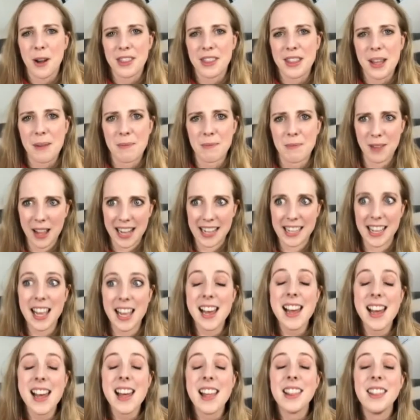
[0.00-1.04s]
upon them like
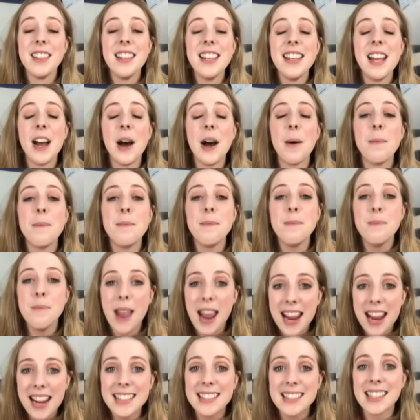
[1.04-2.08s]
the
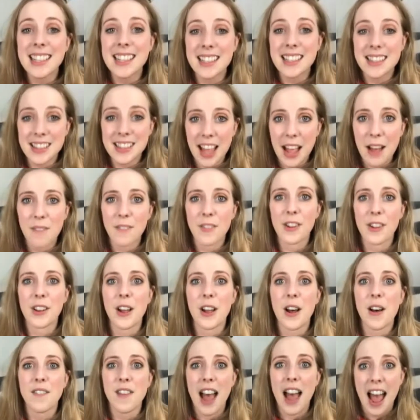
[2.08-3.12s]
amazing level
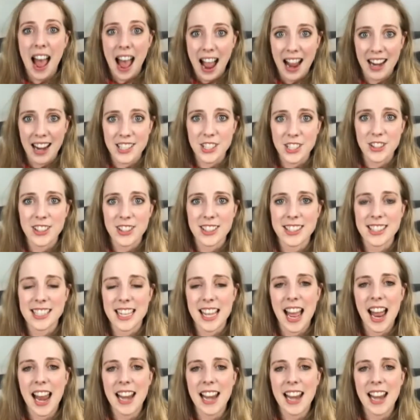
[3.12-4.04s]
of accuracy.